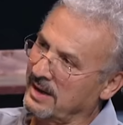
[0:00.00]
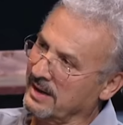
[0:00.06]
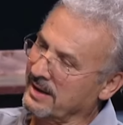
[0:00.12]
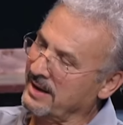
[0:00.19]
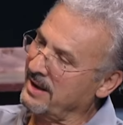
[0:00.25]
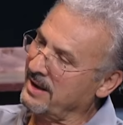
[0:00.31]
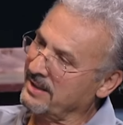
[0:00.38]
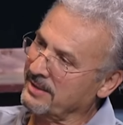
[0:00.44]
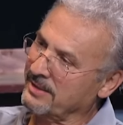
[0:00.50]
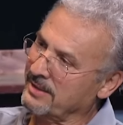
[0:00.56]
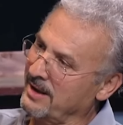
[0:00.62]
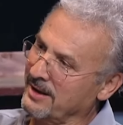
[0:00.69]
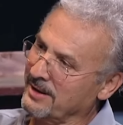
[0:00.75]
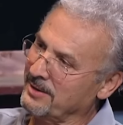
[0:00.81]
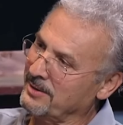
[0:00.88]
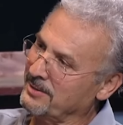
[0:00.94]
I can't
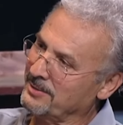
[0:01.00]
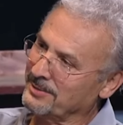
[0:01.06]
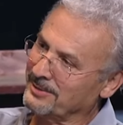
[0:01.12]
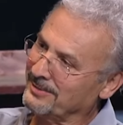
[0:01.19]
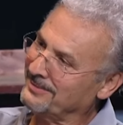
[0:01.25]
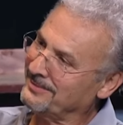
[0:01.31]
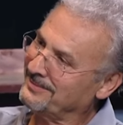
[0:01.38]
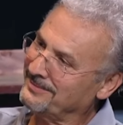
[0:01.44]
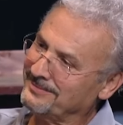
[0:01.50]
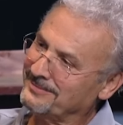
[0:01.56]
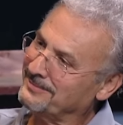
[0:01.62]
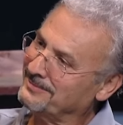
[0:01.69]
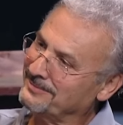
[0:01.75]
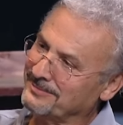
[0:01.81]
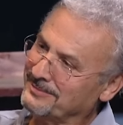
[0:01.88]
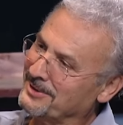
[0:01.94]
thank you
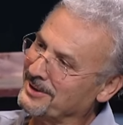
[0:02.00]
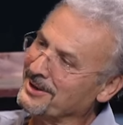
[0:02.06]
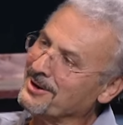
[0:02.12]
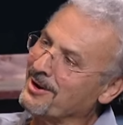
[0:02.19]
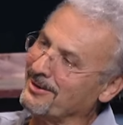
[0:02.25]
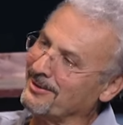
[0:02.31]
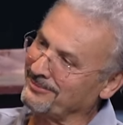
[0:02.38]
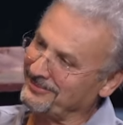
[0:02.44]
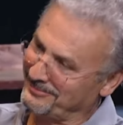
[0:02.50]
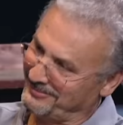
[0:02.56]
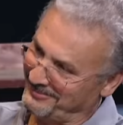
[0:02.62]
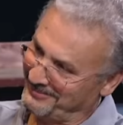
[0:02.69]
enough.